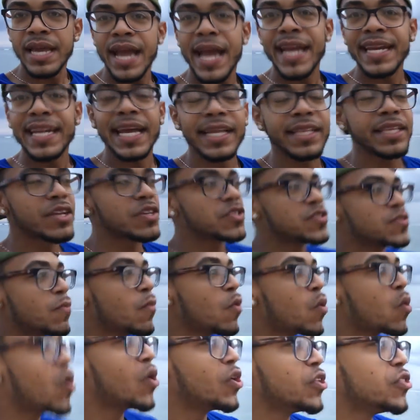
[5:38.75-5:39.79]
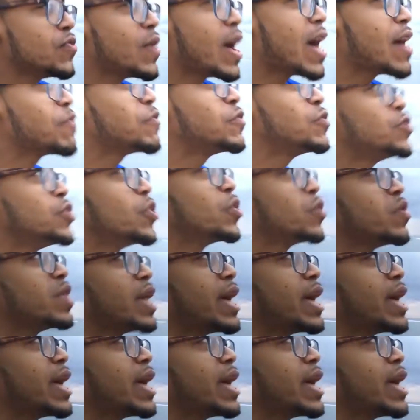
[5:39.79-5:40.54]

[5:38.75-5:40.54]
and that there's more. You have to know